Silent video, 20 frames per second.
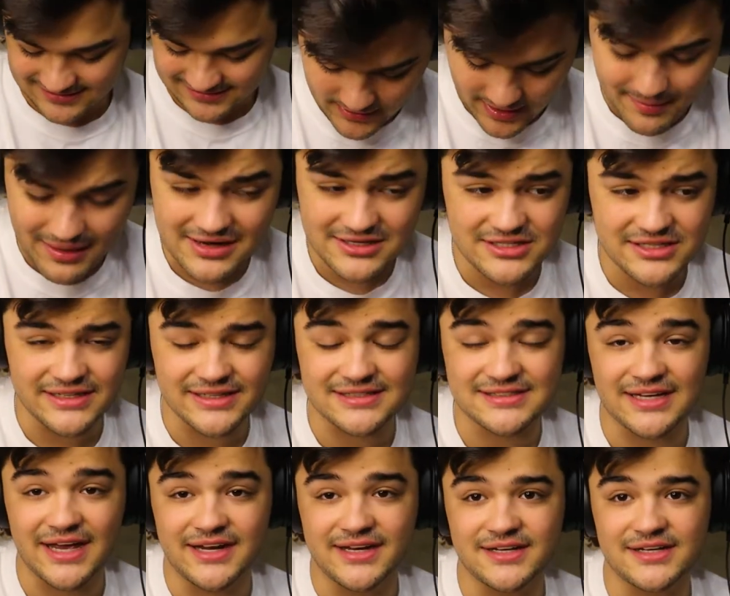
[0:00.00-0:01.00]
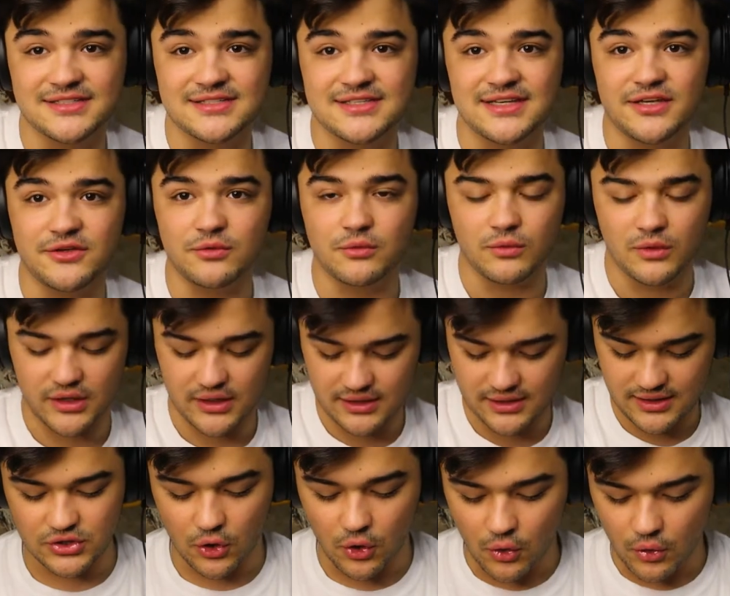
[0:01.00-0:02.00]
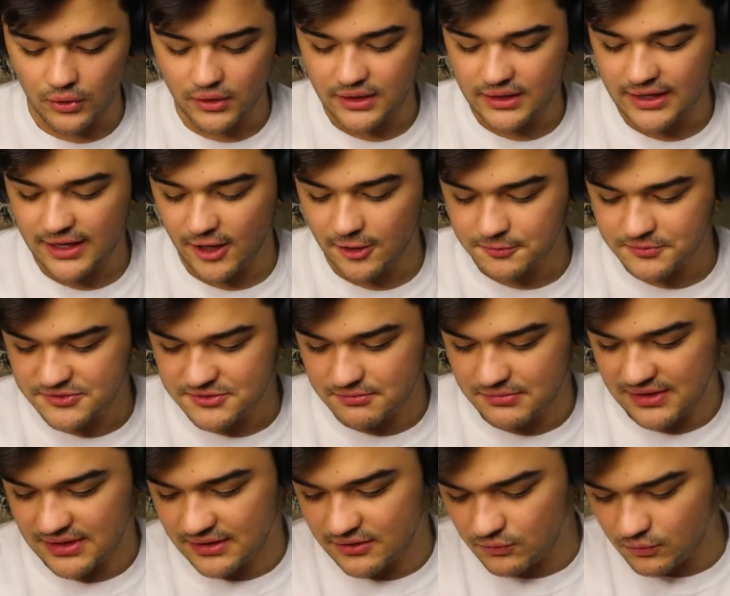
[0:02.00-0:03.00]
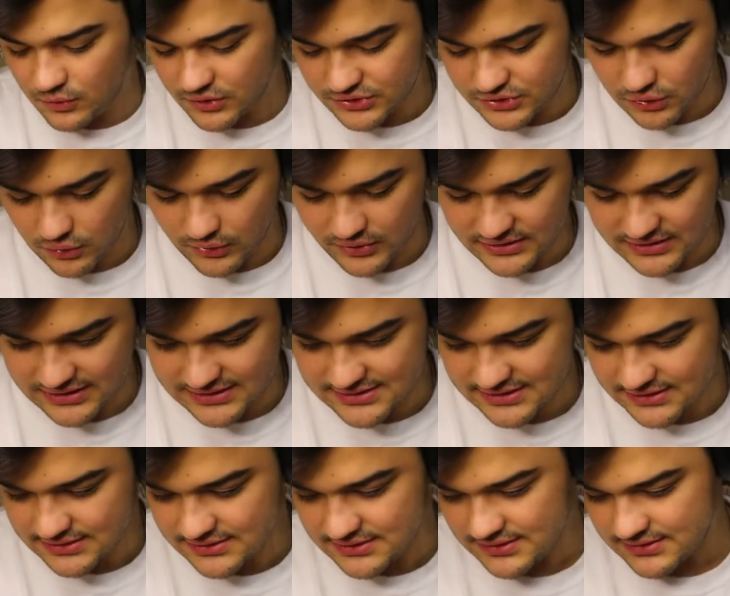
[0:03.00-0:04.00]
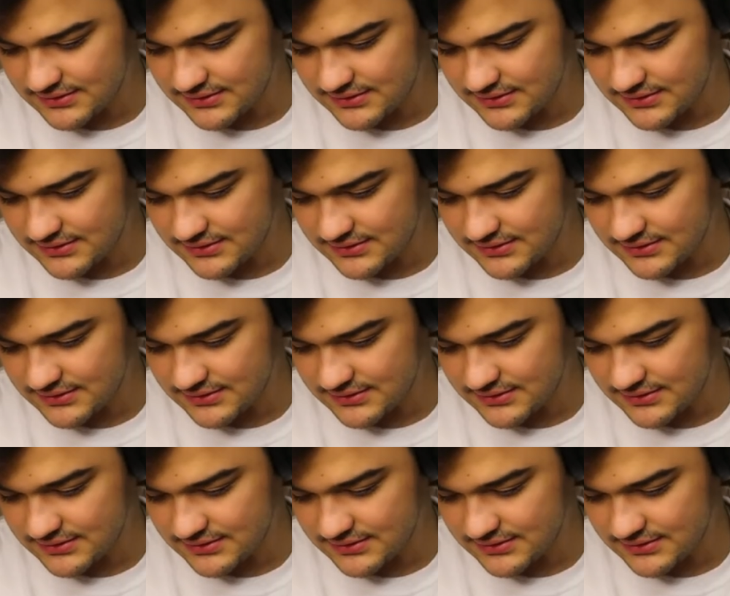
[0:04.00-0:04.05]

I'm actually excited to see what toy helps me and what toy doesn't.